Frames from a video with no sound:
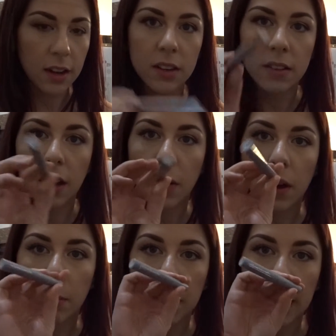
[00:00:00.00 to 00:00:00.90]
Looks like
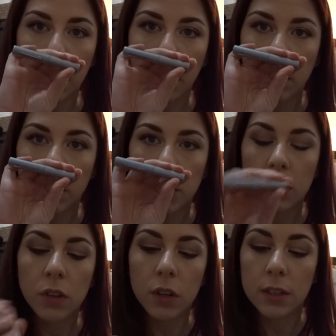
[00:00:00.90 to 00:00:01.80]
quite a mini one, which
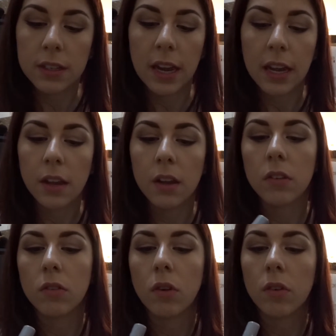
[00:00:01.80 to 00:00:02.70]
is good to take
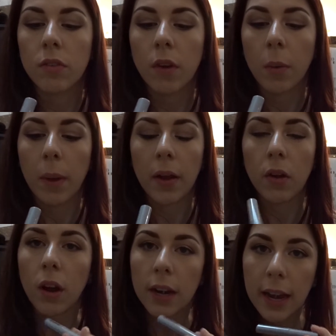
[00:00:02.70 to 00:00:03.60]
sort of away on
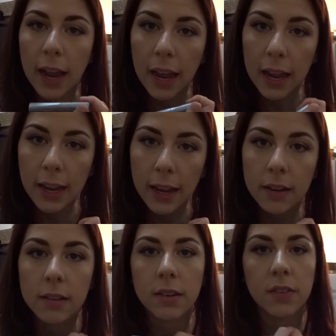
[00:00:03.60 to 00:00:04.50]
holiday
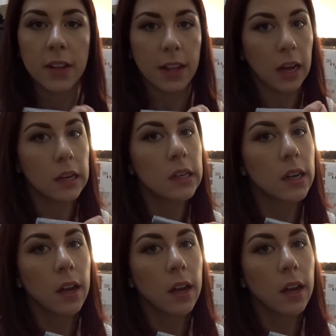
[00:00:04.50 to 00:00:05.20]
and stuff like that.